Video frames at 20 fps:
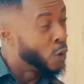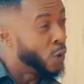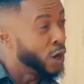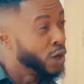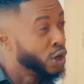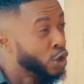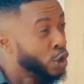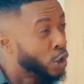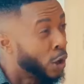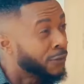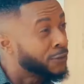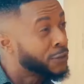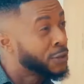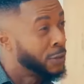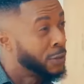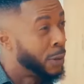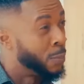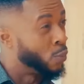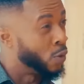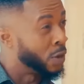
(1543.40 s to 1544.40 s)
when you love
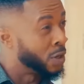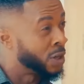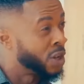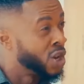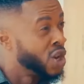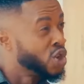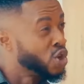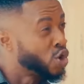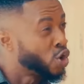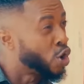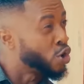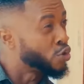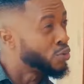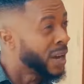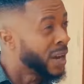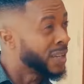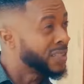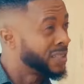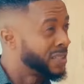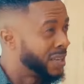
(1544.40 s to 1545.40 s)
someone, you
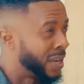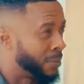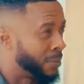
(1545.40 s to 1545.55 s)
correct